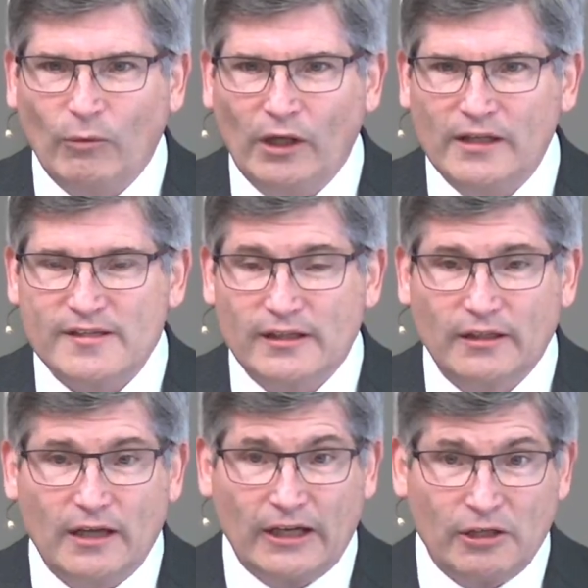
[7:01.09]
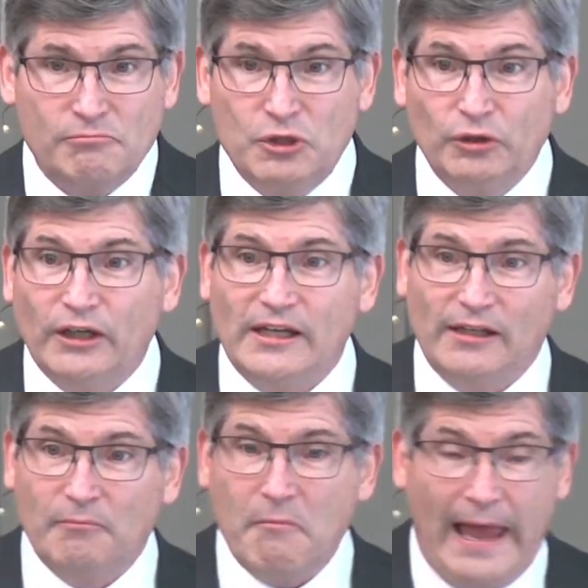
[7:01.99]
Well, it's a, a community
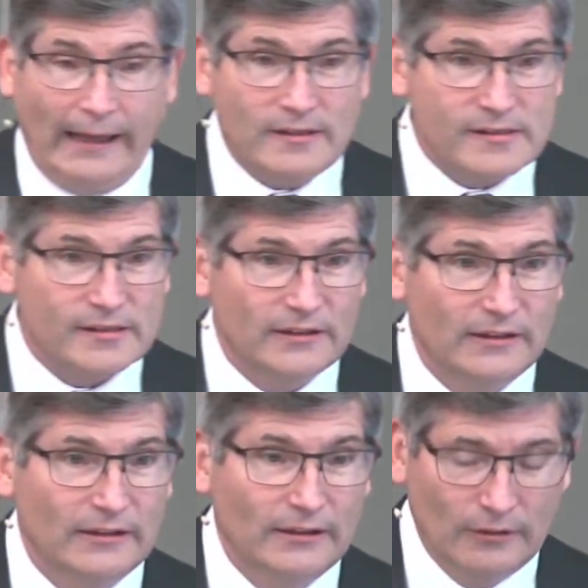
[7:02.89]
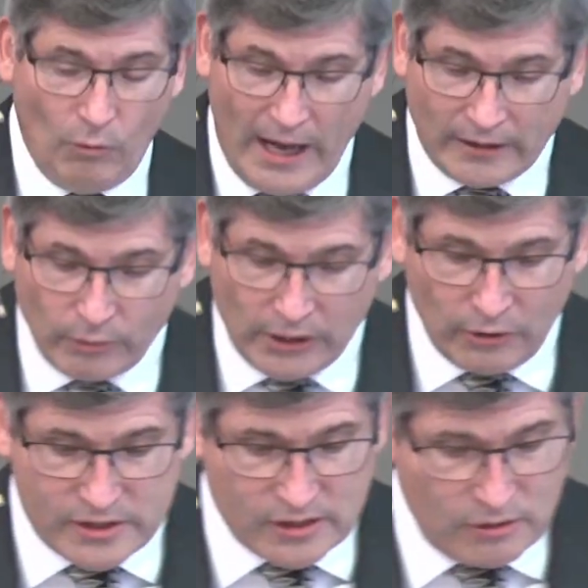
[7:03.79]
lament. Why do we know
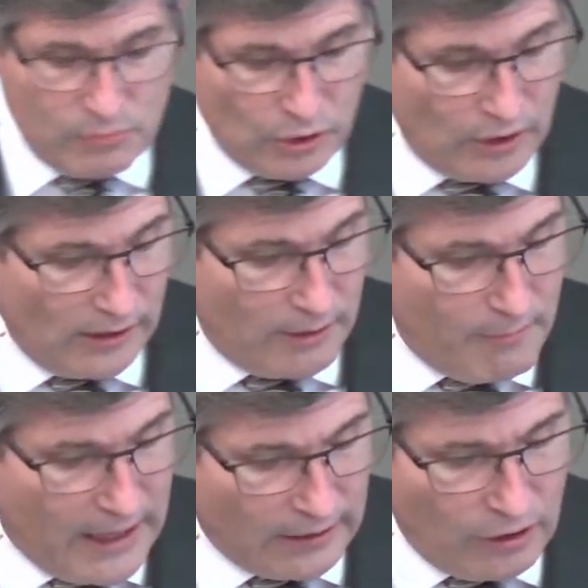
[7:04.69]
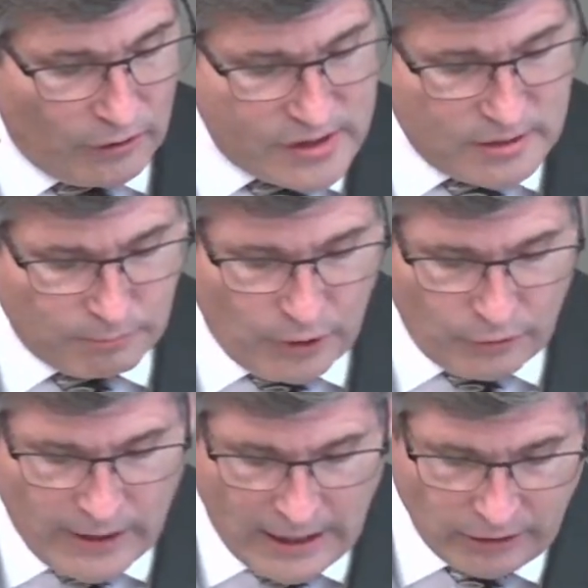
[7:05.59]
it's a community lament? Notice the
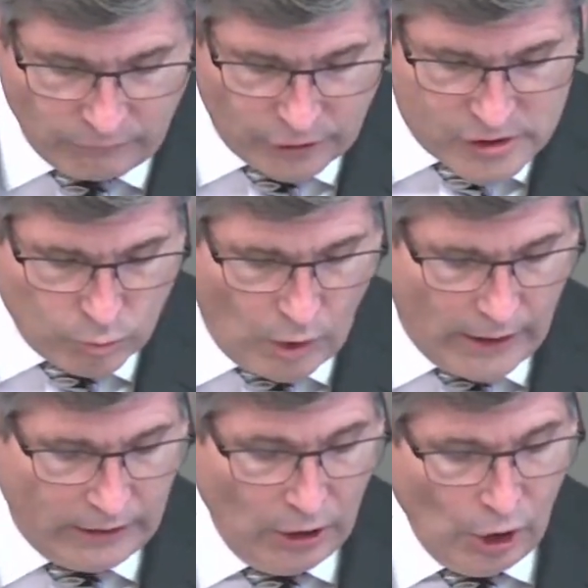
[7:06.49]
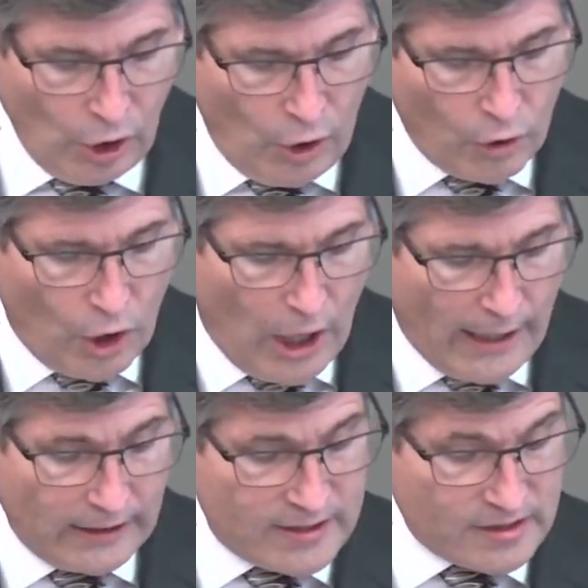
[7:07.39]
pronoun in verse 1. Oh
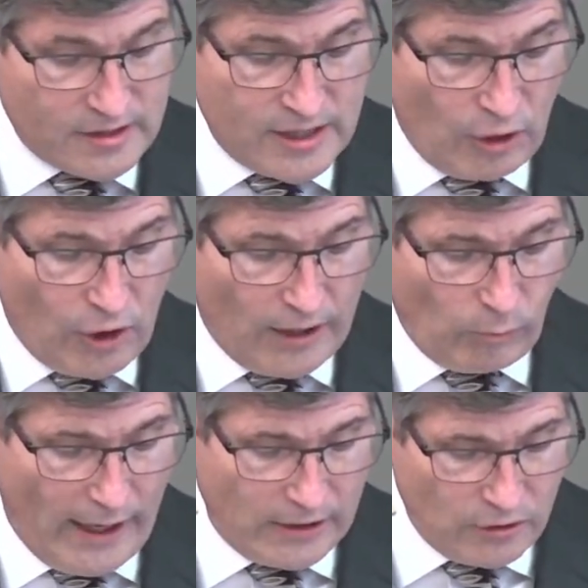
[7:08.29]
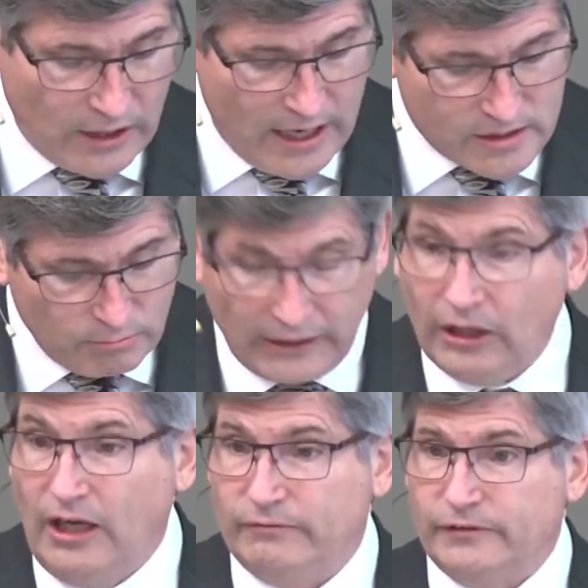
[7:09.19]
God, it doesn't say, Oh God, why do you cast me
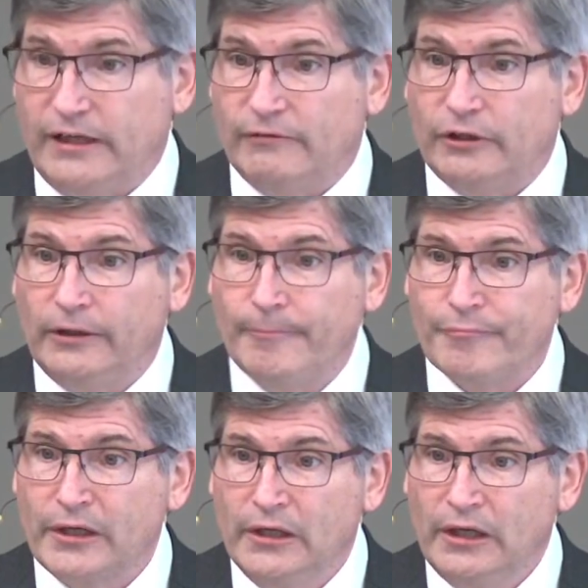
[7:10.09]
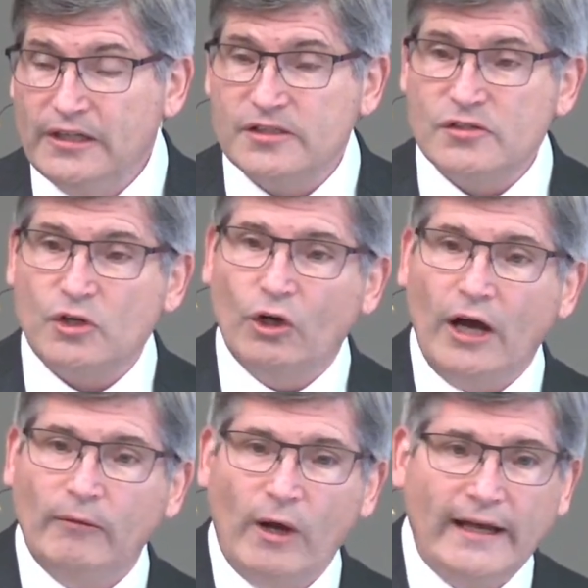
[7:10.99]
off forever? It says, Oh
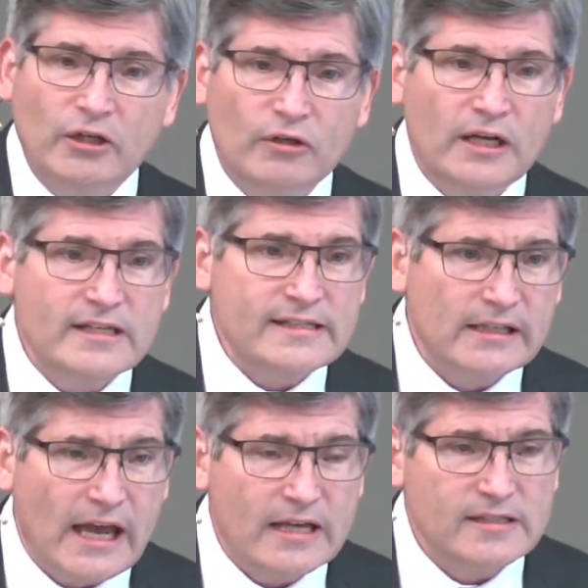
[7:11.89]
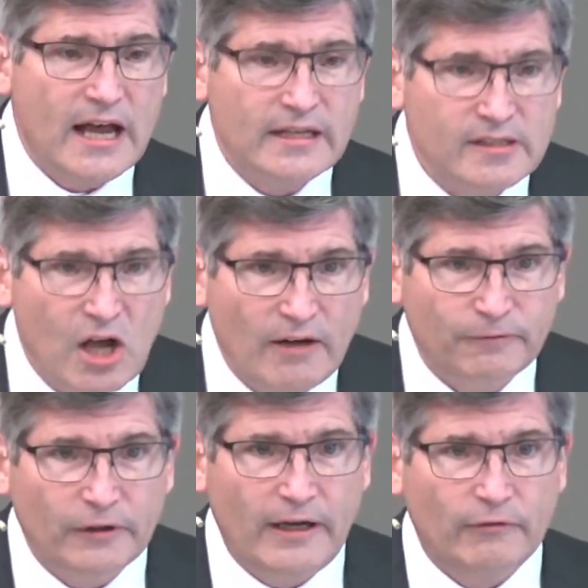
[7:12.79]
God, why do you cast us off
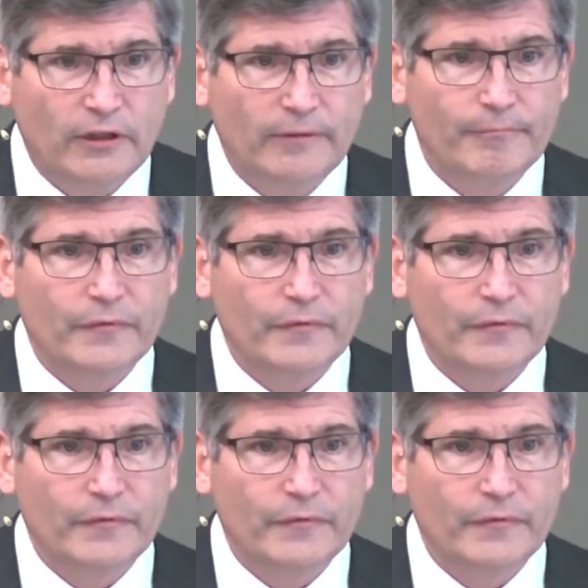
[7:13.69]
forever?